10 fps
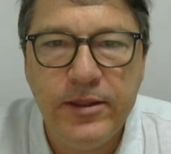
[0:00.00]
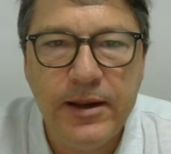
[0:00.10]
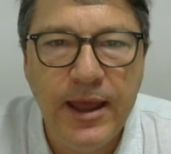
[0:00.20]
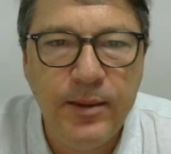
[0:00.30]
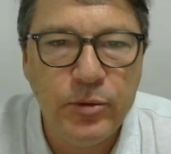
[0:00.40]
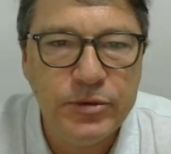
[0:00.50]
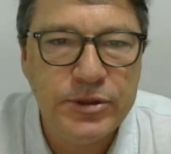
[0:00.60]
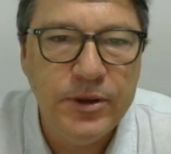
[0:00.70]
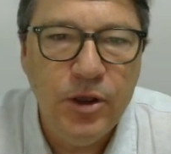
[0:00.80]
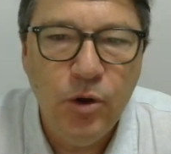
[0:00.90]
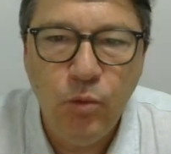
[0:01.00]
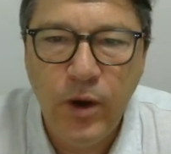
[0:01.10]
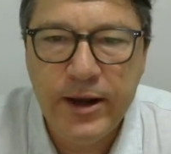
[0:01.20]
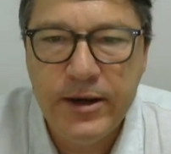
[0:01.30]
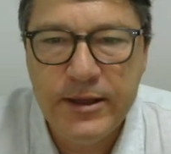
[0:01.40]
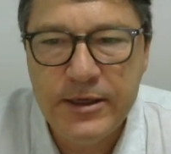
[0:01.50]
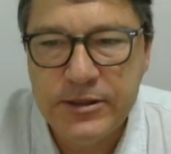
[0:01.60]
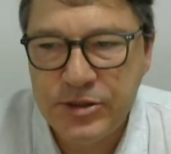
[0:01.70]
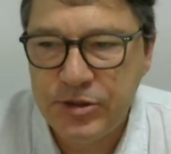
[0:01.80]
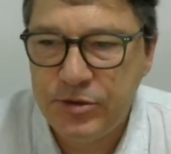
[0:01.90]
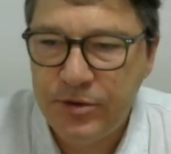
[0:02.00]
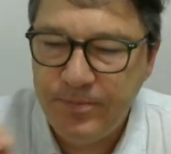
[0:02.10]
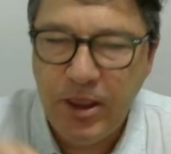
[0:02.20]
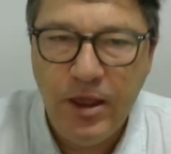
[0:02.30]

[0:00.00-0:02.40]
labels. One is to